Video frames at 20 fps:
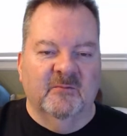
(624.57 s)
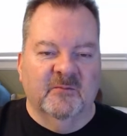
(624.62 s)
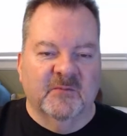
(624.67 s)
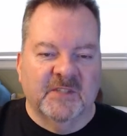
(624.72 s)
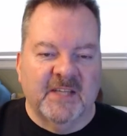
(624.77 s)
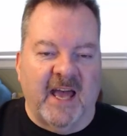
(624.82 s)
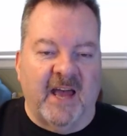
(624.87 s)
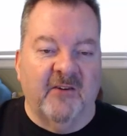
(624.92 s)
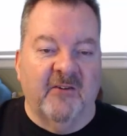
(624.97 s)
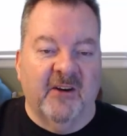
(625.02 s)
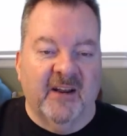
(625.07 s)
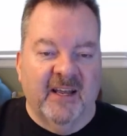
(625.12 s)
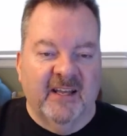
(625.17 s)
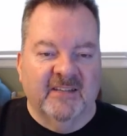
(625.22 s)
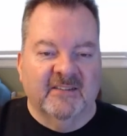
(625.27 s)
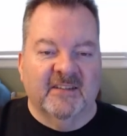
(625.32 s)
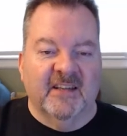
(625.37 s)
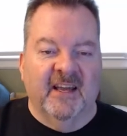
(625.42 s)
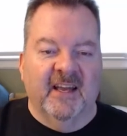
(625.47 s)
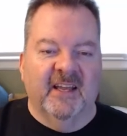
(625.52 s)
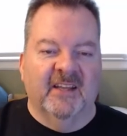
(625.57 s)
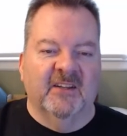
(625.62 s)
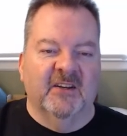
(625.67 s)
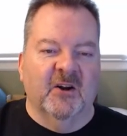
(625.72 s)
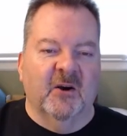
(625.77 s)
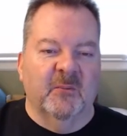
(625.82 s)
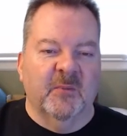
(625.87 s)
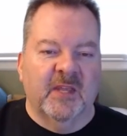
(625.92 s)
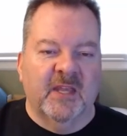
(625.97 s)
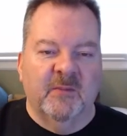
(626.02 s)
Saturday, saying, you
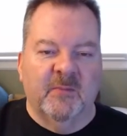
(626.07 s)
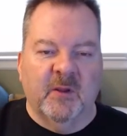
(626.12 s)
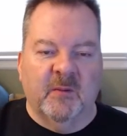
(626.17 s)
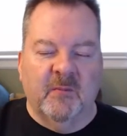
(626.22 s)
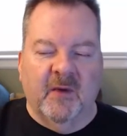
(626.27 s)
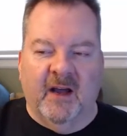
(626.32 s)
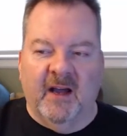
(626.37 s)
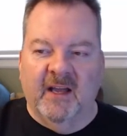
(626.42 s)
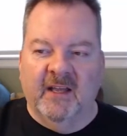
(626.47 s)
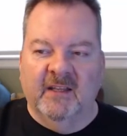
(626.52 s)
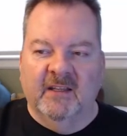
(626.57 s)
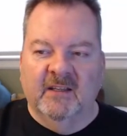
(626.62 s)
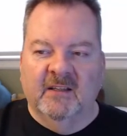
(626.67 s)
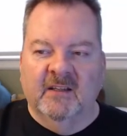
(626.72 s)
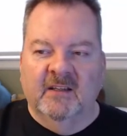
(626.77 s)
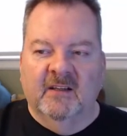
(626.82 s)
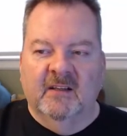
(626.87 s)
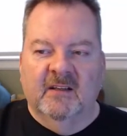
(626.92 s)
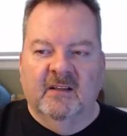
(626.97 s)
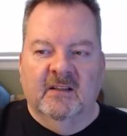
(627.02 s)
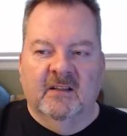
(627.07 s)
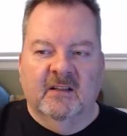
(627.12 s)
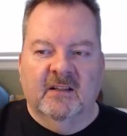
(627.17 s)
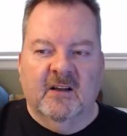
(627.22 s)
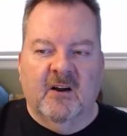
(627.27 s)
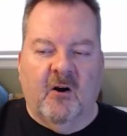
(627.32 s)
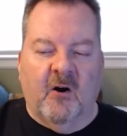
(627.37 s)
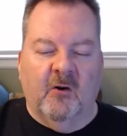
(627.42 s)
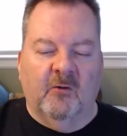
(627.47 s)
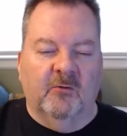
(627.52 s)
know, I'm keeping my
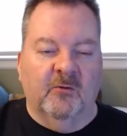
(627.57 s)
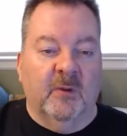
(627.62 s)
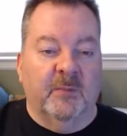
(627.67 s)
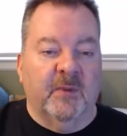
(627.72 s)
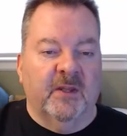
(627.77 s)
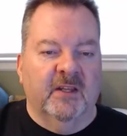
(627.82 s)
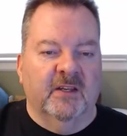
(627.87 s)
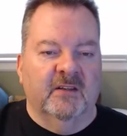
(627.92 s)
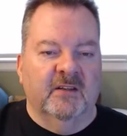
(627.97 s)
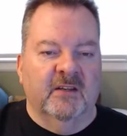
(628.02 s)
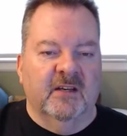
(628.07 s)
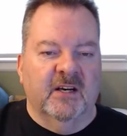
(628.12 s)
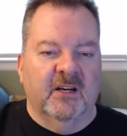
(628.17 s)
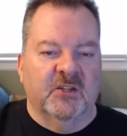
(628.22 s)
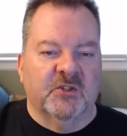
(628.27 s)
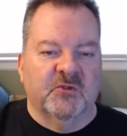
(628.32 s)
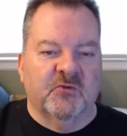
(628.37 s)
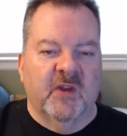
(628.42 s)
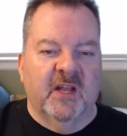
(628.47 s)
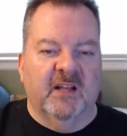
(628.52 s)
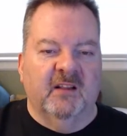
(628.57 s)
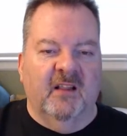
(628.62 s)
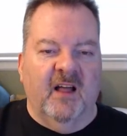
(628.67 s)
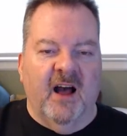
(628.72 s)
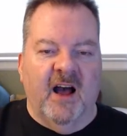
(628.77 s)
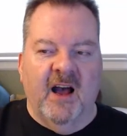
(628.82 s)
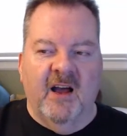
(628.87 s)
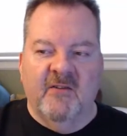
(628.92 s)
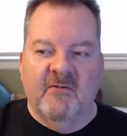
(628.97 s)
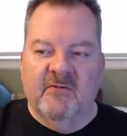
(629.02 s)
Carl Ripken streak
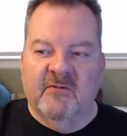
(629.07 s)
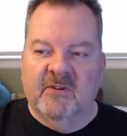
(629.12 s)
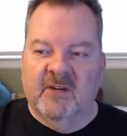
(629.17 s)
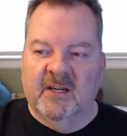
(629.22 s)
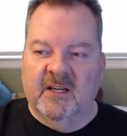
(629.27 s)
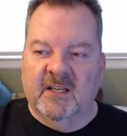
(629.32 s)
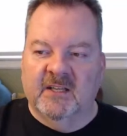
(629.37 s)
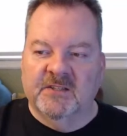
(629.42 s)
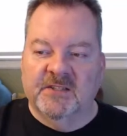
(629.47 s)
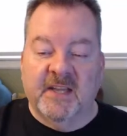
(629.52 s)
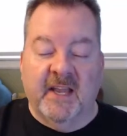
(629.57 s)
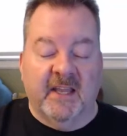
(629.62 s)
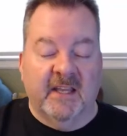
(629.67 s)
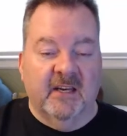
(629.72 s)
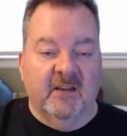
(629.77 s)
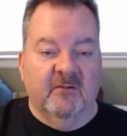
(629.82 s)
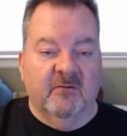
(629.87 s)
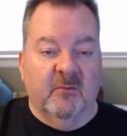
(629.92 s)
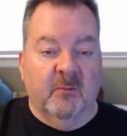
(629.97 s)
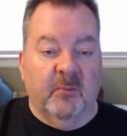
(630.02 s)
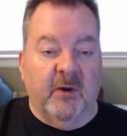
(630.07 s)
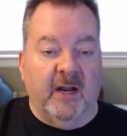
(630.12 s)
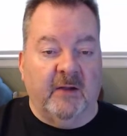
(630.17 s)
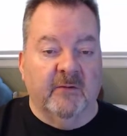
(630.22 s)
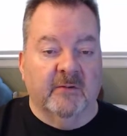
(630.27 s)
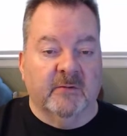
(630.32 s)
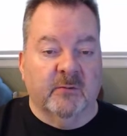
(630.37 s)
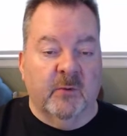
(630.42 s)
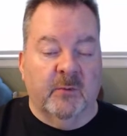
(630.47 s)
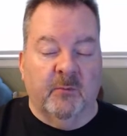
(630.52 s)
alive, consecutive
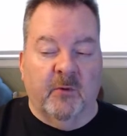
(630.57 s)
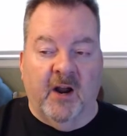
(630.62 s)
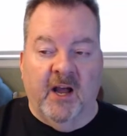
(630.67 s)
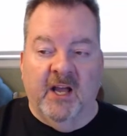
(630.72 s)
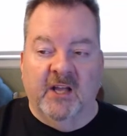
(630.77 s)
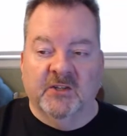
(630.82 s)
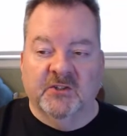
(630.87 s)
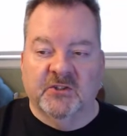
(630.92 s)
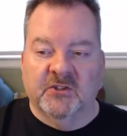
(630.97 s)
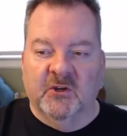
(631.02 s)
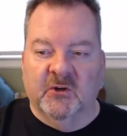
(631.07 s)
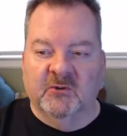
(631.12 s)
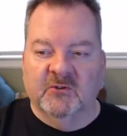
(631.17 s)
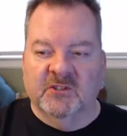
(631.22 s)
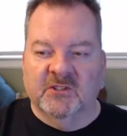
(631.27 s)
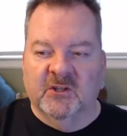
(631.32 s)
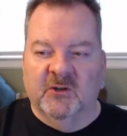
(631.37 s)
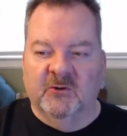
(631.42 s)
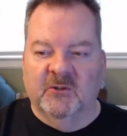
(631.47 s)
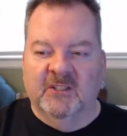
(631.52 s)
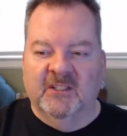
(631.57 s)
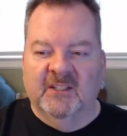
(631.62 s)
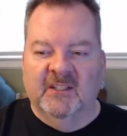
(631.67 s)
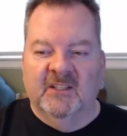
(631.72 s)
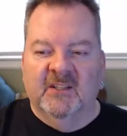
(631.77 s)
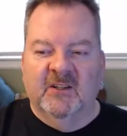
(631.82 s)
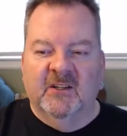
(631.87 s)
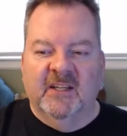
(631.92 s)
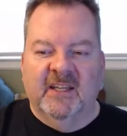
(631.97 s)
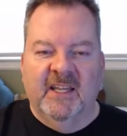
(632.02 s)
Breakfast with Brian show. So
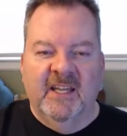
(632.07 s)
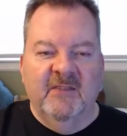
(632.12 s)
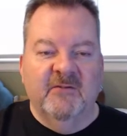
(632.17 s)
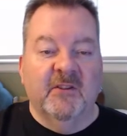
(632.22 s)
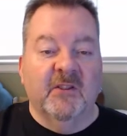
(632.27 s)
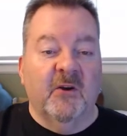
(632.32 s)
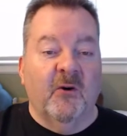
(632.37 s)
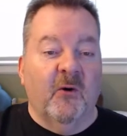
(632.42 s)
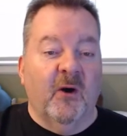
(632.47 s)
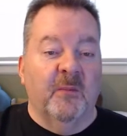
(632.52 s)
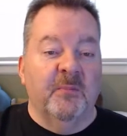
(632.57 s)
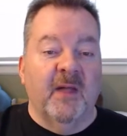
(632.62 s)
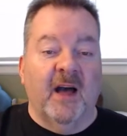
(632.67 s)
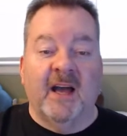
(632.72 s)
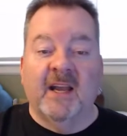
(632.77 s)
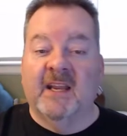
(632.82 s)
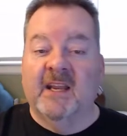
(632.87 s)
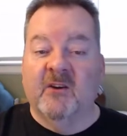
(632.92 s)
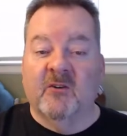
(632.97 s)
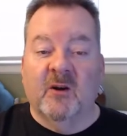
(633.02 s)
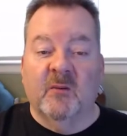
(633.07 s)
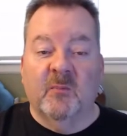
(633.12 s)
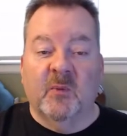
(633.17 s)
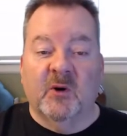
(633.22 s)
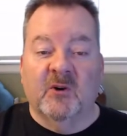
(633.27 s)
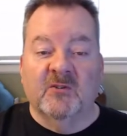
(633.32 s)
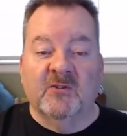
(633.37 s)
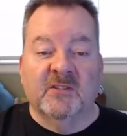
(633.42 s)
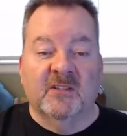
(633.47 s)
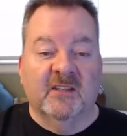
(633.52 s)
even though I'm not here in
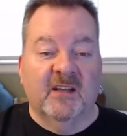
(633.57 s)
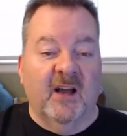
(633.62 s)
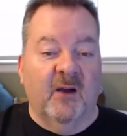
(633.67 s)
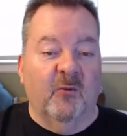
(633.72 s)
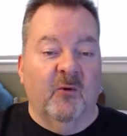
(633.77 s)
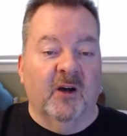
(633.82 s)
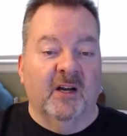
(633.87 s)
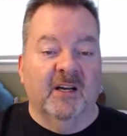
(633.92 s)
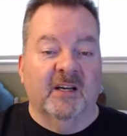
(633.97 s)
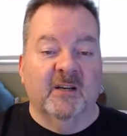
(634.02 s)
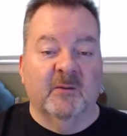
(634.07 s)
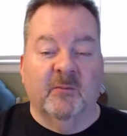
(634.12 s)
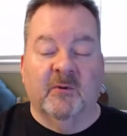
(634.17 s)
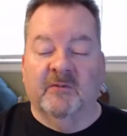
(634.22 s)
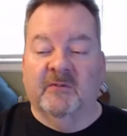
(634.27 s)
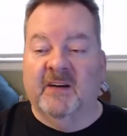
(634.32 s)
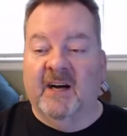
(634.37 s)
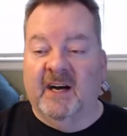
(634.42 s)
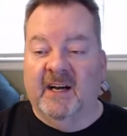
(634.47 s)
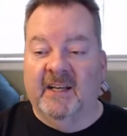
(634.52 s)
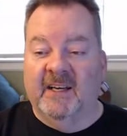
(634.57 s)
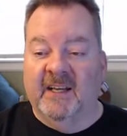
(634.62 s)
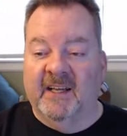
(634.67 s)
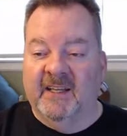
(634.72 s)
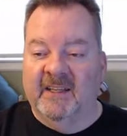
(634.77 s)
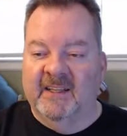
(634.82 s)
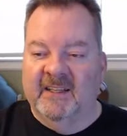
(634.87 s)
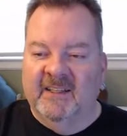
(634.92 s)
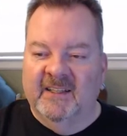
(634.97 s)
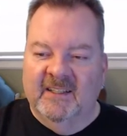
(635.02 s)
person, I wanted to provide
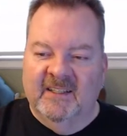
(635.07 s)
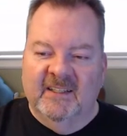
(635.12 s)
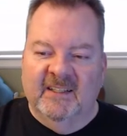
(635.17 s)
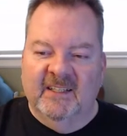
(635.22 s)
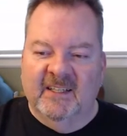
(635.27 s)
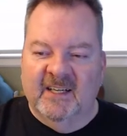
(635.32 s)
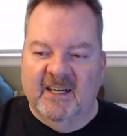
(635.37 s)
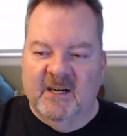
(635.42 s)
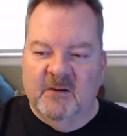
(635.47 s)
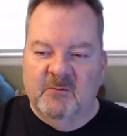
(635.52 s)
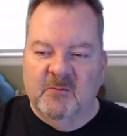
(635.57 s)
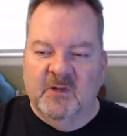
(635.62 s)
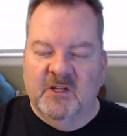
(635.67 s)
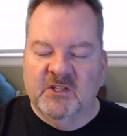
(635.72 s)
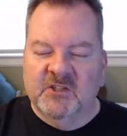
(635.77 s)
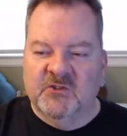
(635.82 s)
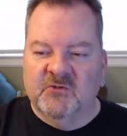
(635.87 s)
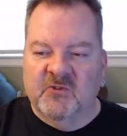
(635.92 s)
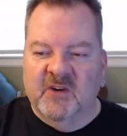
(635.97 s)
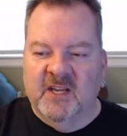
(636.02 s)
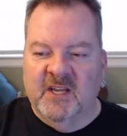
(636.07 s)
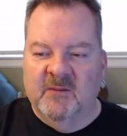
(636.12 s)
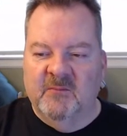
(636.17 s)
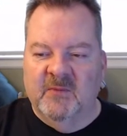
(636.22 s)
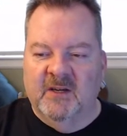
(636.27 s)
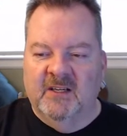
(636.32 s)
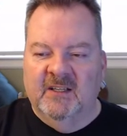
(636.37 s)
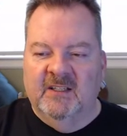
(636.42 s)
a stream.